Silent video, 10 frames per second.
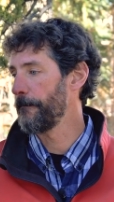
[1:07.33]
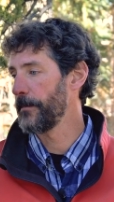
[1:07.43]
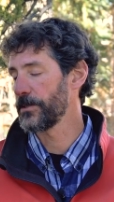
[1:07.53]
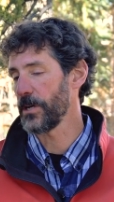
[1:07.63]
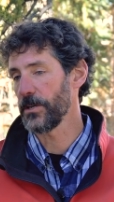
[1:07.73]

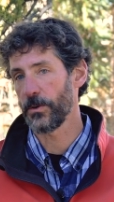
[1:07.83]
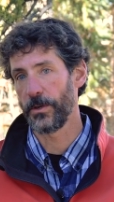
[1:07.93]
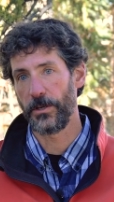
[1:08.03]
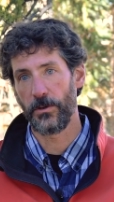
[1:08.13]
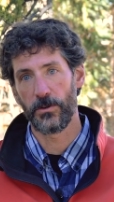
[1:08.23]
It's also a
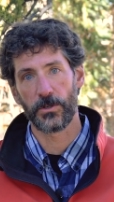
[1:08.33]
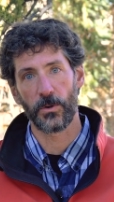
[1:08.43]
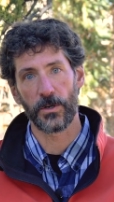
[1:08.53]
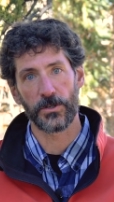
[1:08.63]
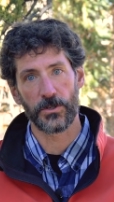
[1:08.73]
huge
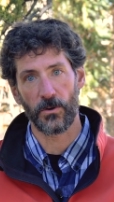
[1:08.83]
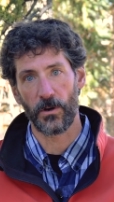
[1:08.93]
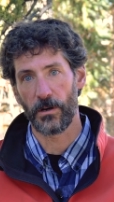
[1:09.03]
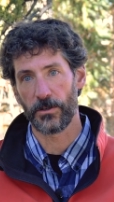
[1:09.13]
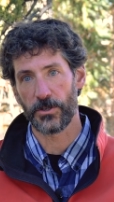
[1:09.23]
tourist
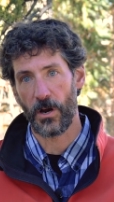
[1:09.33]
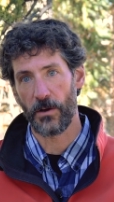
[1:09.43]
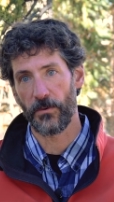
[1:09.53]
draw